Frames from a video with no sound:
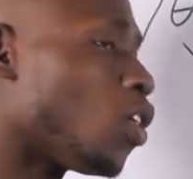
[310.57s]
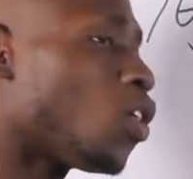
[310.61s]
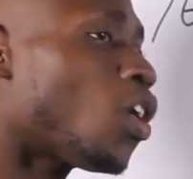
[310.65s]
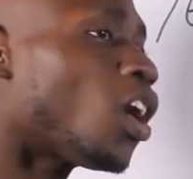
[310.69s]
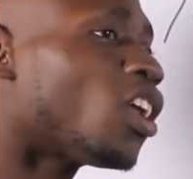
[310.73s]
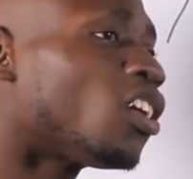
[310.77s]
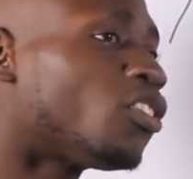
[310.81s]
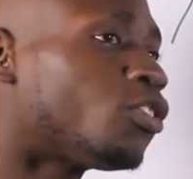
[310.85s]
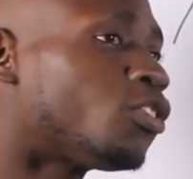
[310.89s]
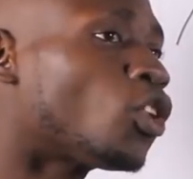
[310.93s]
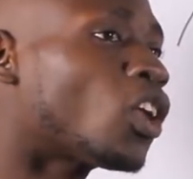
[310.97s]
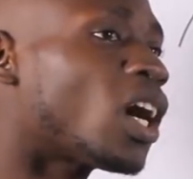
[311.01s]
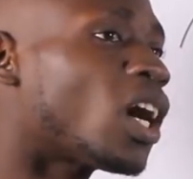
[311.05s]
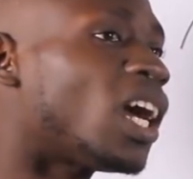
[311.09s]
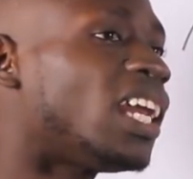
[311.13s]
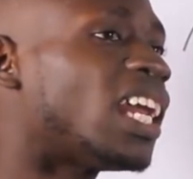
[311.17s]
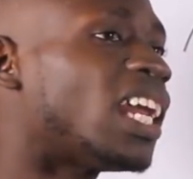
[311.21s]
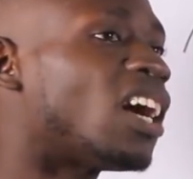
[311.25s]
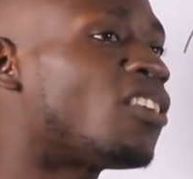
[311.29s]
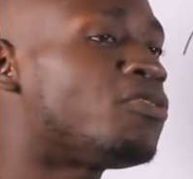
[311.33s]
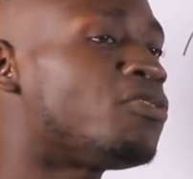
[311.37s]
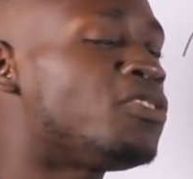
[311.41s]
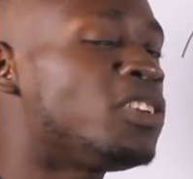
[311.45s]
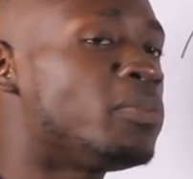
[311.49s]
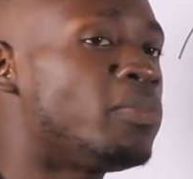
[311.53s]
Code vocal
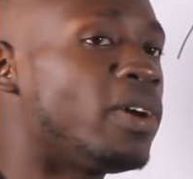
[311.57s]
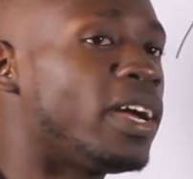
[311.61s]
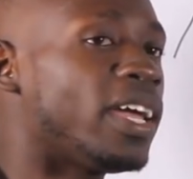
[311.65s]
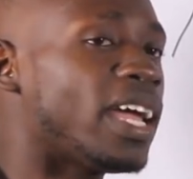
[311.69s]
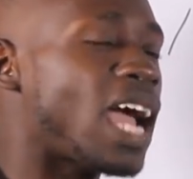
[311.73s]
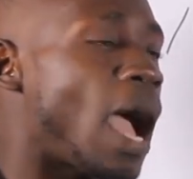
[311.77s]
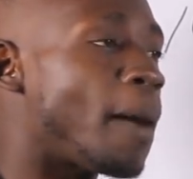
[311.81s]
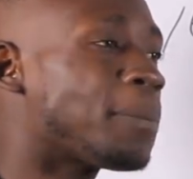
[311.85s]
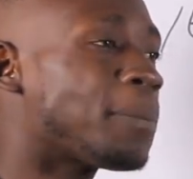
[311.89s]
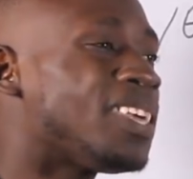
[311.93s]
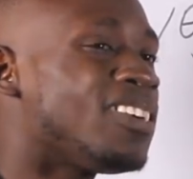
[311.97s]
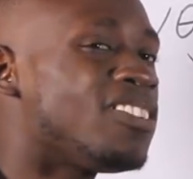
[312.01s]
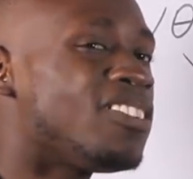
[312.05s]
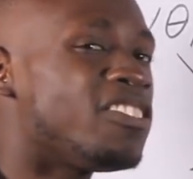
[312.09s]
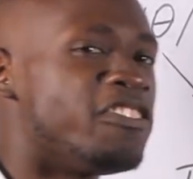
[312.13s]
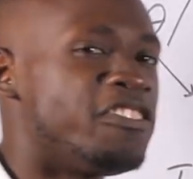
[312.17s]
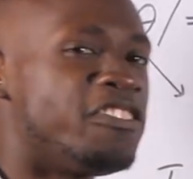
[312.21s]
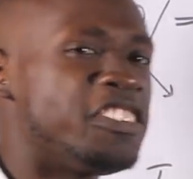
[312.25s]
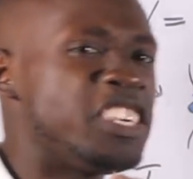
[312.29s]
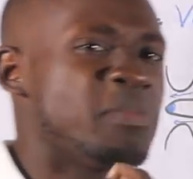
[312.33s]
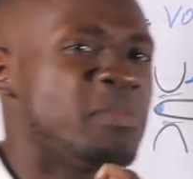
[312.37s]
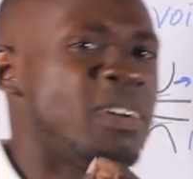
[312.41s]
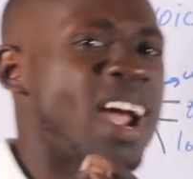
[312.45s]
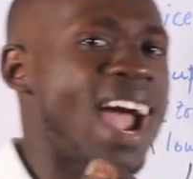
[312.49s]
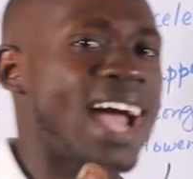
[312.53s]
la vibre, a des
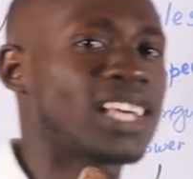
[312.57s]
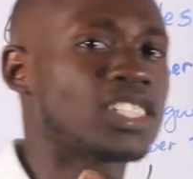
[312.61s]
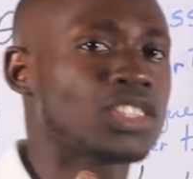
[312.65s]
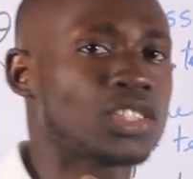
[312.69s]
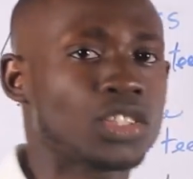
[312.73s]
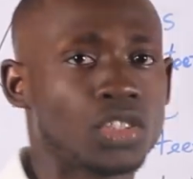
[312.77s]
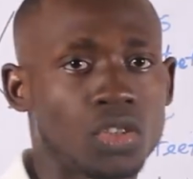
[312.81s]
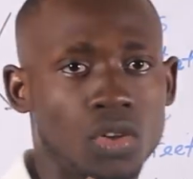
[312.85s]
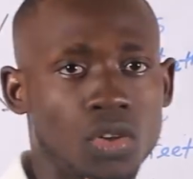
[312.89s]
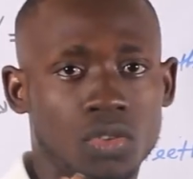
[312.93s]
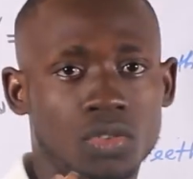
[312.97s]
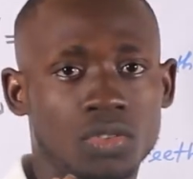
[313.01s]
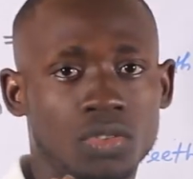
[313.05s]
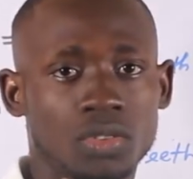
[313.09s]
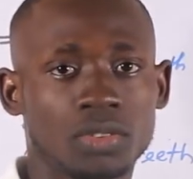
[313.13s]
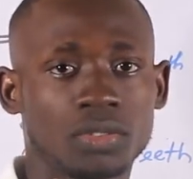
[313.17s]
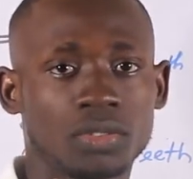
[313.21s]
vibrations.